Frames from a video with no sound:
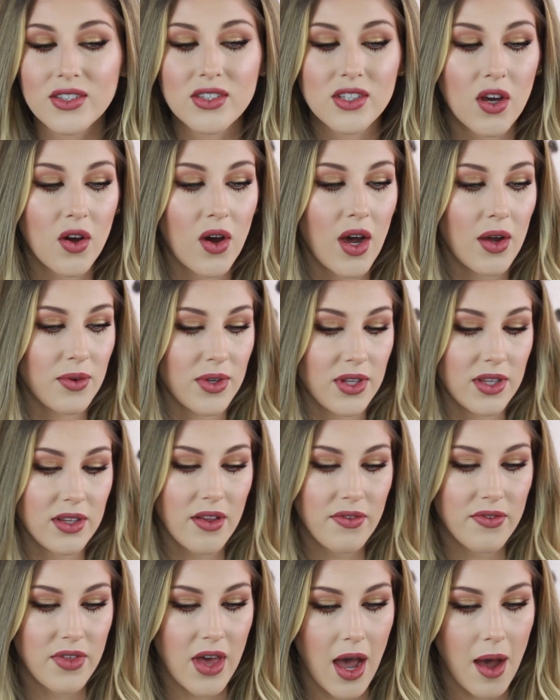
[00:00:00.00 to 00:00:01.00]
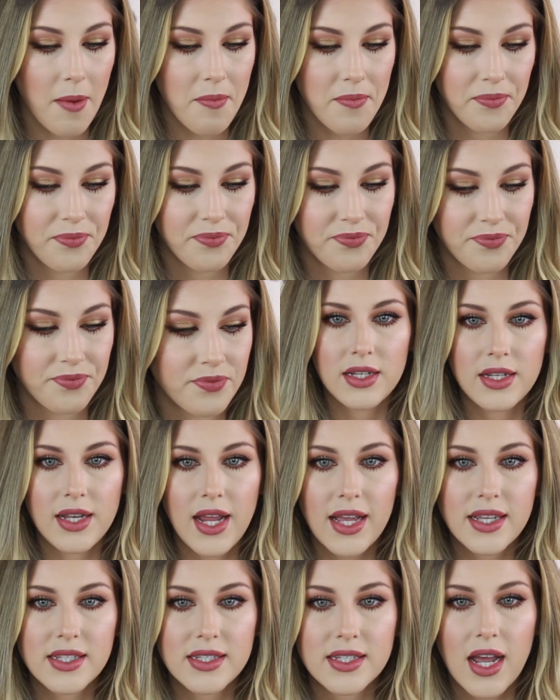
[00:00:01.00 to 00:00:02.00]
So I really love that.
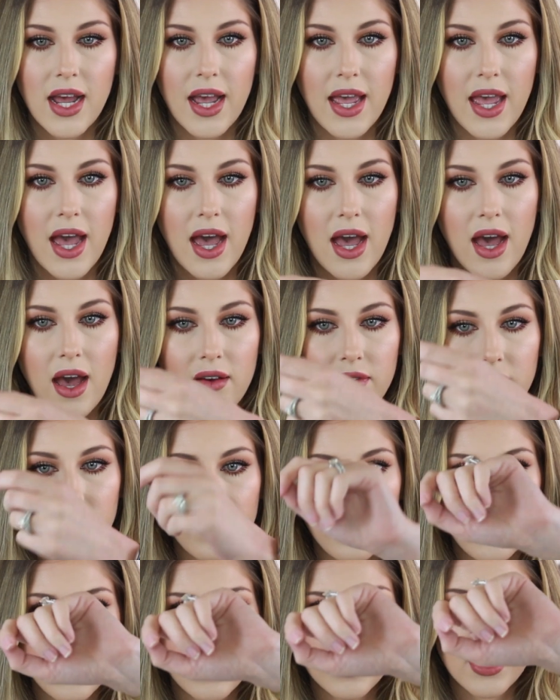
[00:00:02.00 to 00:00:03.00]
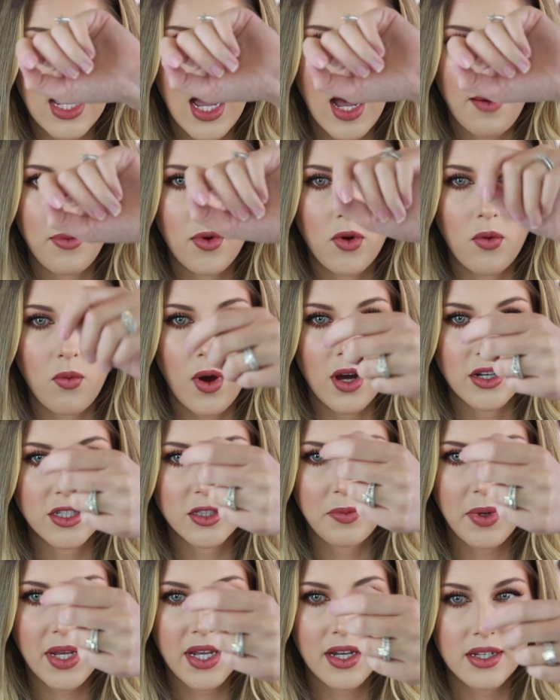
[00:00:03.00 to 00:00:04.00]
Next, I have this Apple
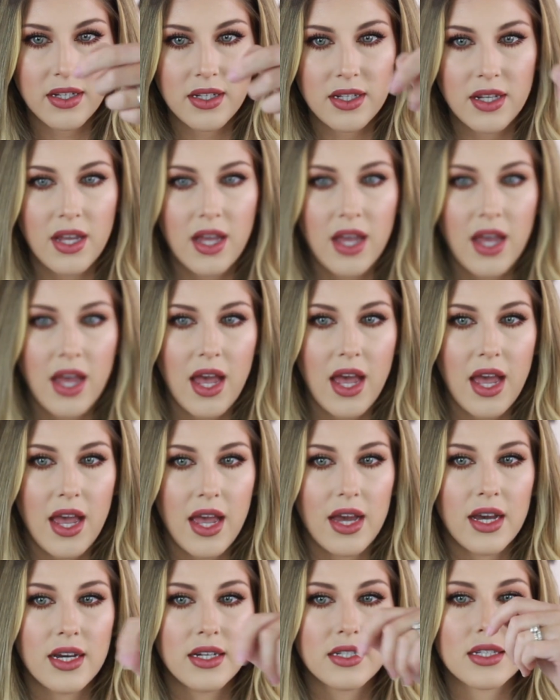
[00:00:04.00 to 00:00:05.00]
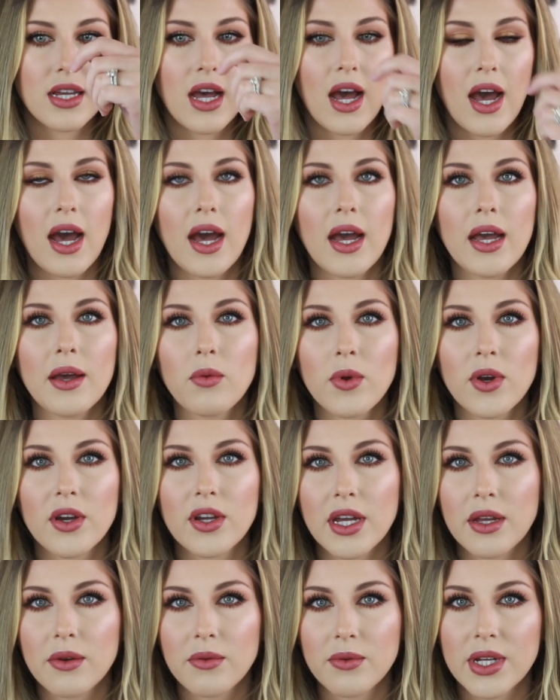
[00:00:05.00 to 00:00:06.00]
Watch Band and I
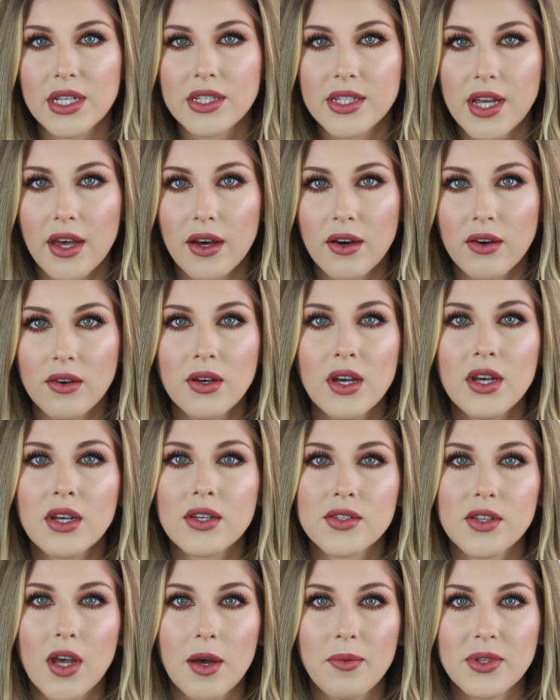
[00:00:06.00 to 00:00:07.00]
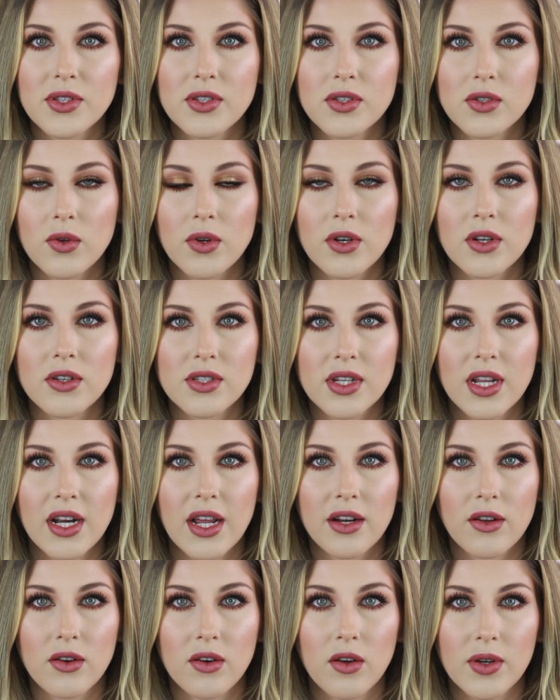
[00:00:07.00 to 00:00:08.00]
work in retail, so I'm in stores
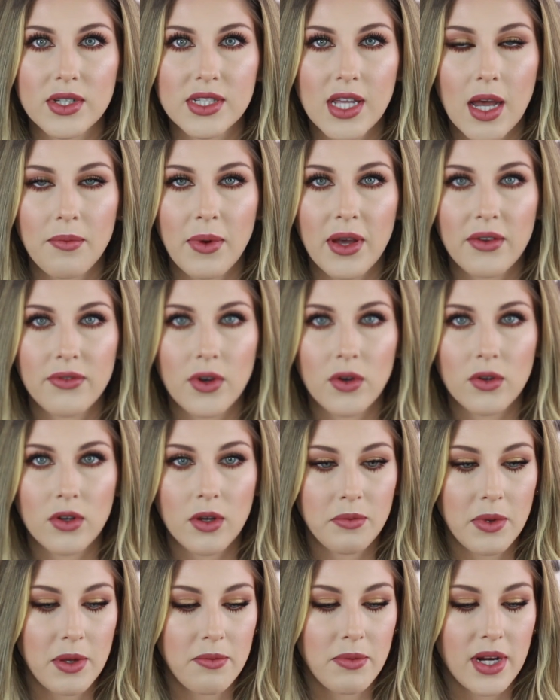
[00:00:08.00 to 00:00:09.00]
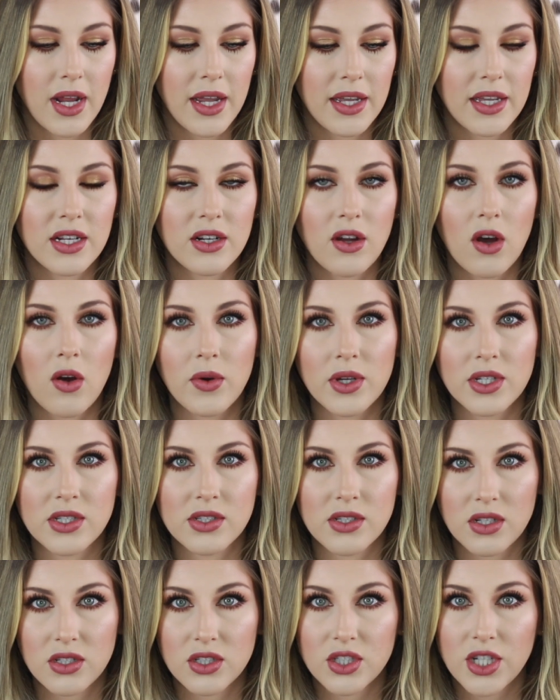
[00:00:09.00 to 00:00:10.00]
and I don't always have my phone on me, but I can
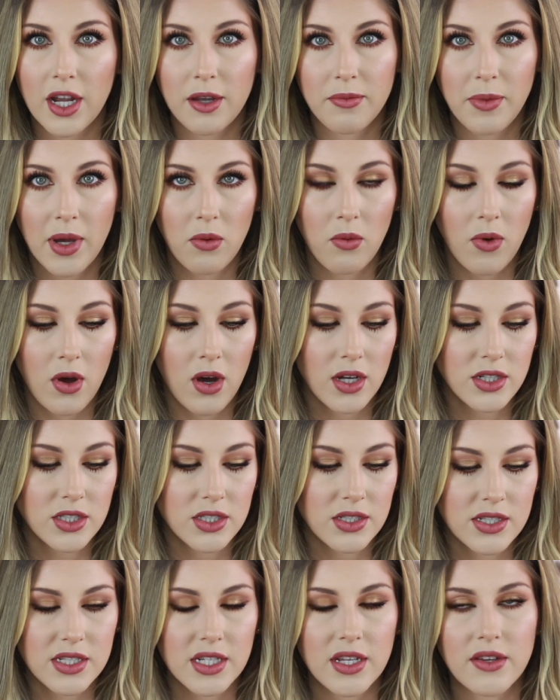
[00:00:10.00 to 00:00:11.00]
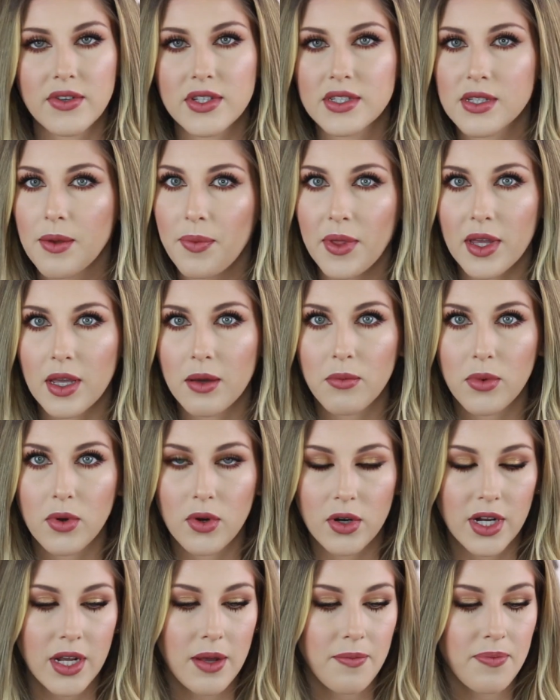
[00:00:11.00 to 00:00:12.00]
always check my watch and see if it's something
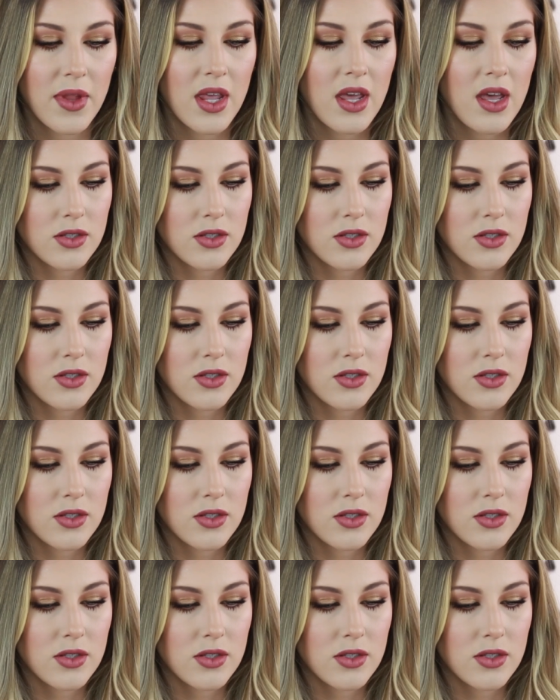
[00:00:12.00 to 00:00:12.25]
important.